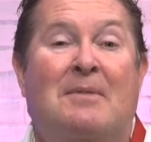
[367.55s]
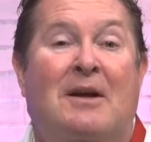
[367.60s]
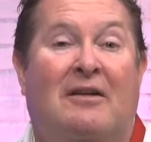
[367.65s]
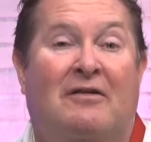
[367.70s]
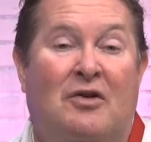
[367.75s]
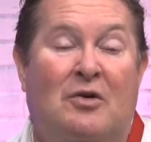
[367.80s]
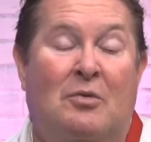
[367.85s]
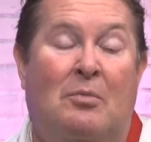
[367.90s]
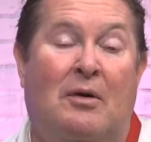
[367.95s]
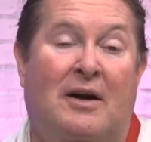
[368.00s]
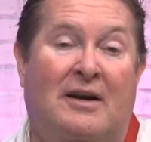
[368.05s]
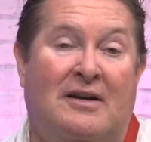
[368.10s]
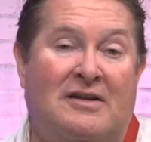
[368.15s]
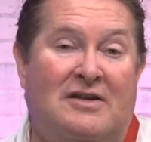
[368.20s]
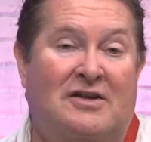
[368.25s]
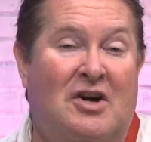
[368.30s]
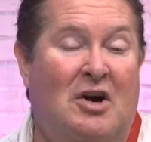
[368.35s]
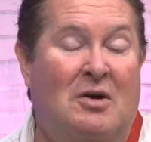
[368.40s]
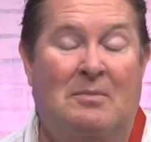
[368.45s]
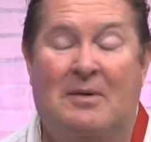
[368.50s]
but if you bring a
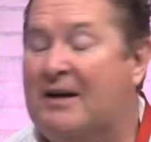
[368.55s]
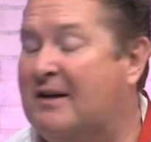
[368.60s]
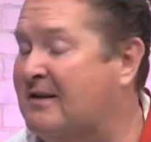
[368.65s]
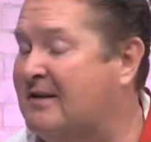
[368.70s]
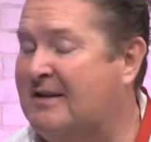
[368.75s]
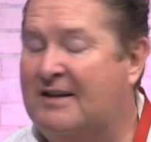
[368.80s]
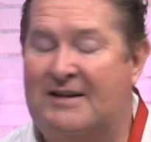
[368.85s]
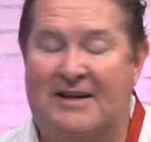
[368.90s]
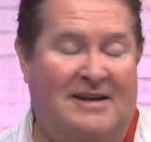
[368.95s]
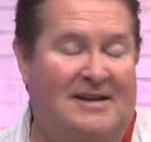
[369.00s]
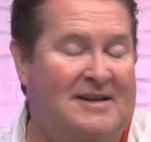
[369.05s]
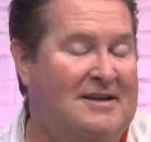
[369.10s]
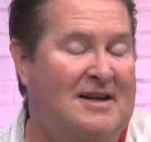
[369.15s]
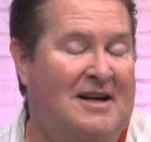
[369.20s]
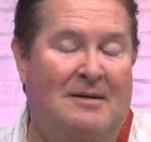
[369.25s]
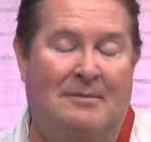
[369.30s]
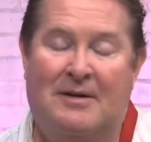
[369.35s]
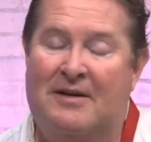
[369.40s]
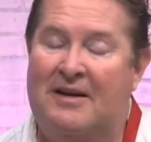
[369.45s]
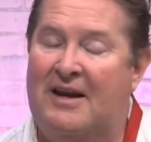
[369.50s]
Starbucks, it doesn't
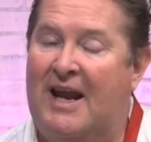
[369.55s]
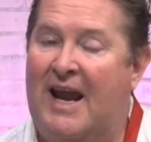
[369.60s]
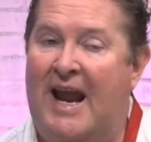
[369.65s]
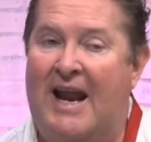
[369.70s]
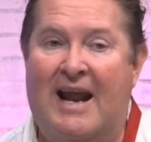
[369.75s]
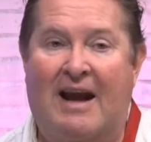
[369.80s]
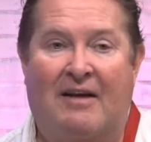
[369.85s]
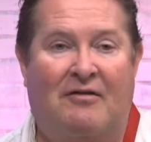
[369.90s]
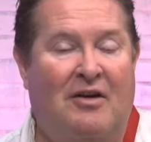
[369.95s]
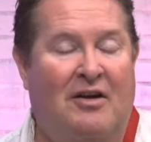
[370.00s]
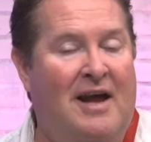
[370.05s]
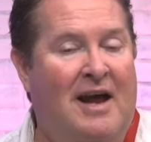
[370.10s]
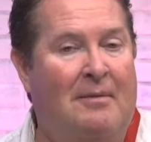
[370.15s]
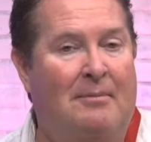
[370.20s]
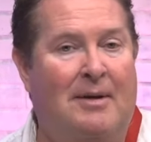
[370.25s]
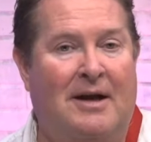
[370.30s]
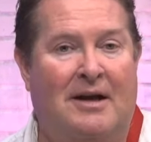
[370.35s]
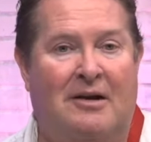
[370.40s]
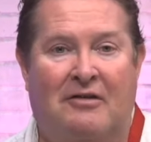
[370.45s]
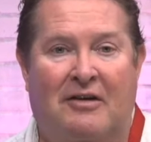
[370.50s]
come in the gate after that
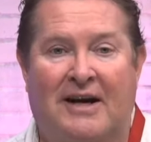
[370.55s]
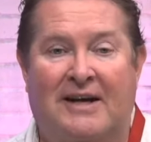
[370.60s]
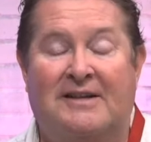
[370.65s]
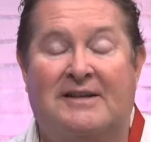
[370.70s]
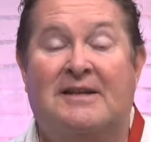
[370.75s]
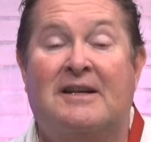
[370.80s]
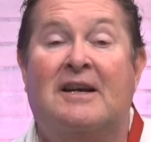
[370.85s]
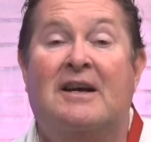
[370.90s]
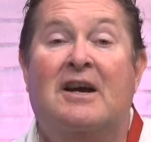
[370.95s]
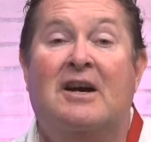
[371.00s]
bell rings.